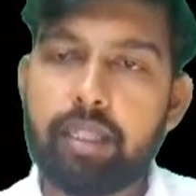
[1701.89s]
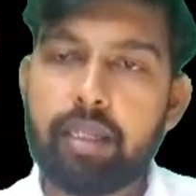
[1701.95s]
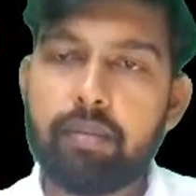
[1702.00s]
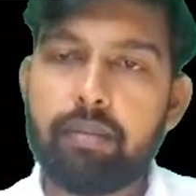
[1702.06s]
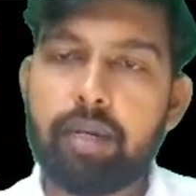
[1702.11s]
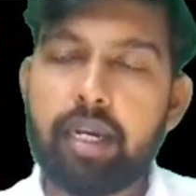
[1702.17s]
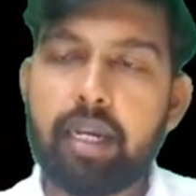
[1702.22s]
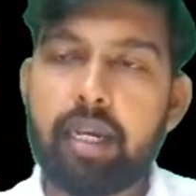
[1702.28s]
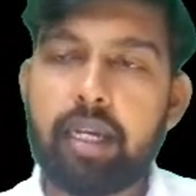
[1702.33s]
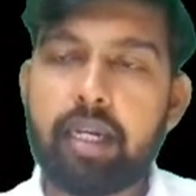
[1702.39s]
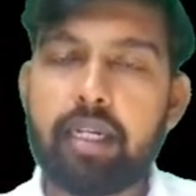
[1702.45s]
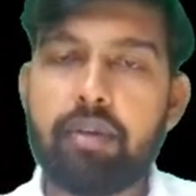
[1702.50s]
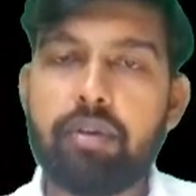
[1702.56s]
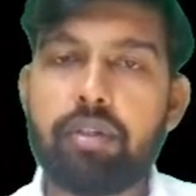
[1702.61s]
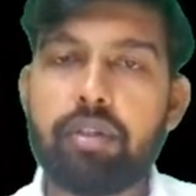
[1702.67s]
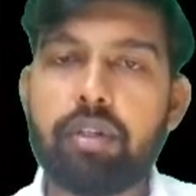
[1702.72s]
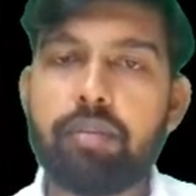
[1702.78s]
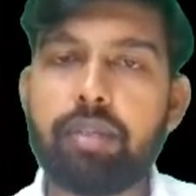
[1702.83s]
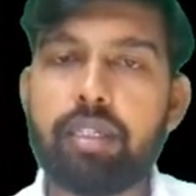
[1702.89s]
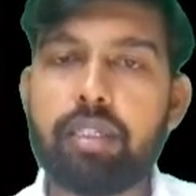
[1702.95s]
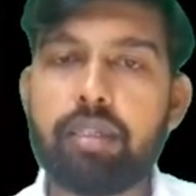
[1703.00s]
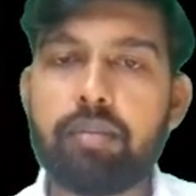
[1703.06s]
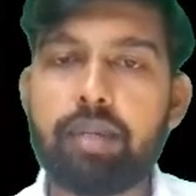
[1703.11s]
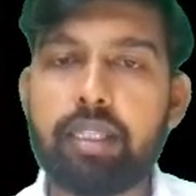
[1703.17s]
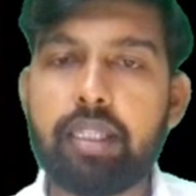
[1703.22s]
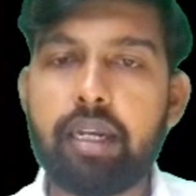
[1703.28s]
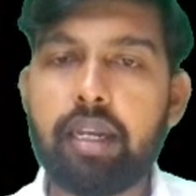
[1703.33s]
by activation of the
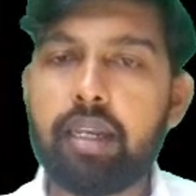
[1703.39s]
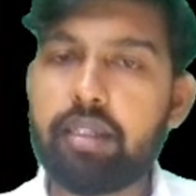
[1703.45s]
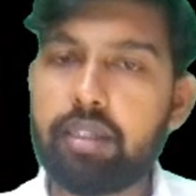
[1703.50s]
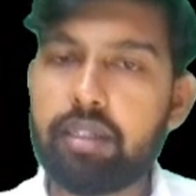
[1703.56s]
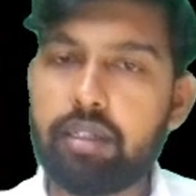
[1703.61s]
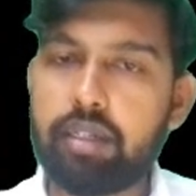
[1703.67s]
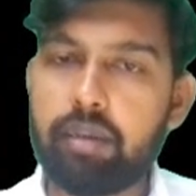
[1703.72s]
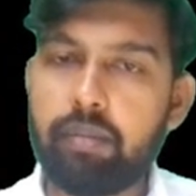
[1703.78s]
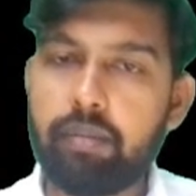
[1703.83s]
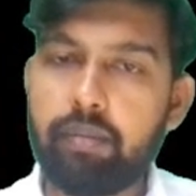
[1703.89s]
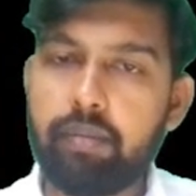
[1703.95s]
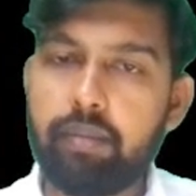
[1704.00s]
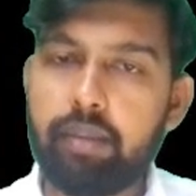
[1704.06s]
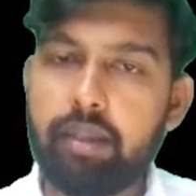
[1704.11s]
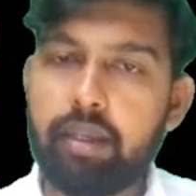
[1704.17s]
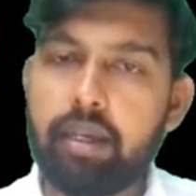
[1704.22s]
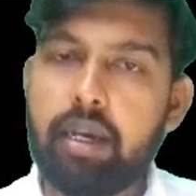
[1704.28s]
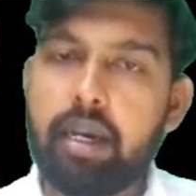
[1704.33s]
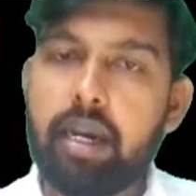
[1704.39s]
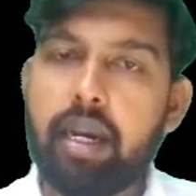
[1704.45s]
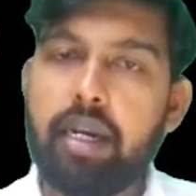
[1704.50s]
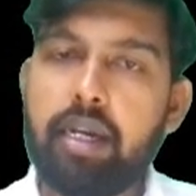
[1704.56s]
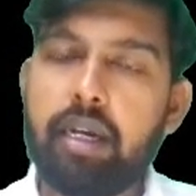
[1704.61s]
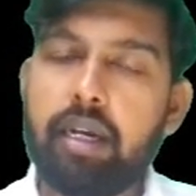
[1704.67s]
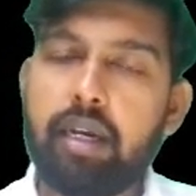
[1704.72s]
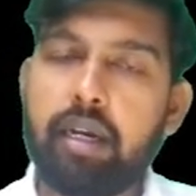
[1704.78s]
sympathetic system, and